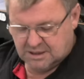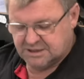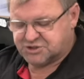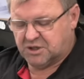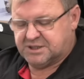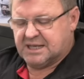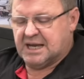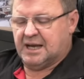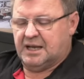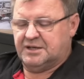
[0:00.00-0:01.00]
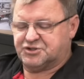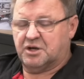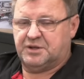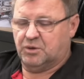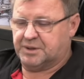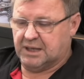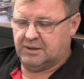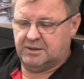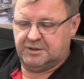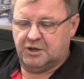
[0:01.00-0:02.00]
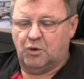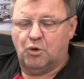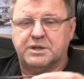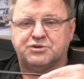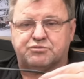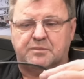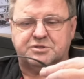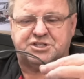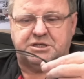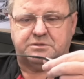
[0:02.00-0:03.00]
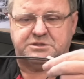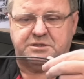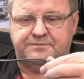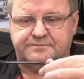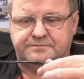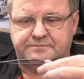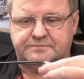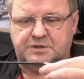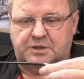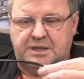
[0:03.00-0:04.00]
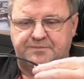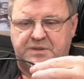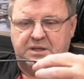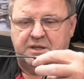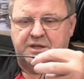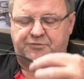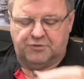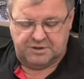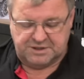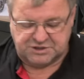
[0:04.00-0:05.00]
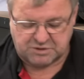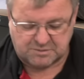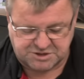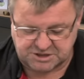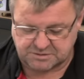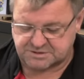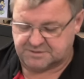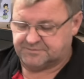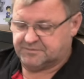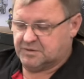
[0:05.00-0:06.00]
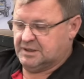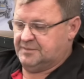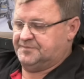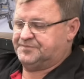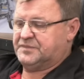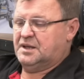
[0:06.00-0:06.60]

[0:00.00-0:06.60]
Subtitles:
Inside the car, inside the auto, you got all these rubber seals, all right? They're full of these rubber seals, all right?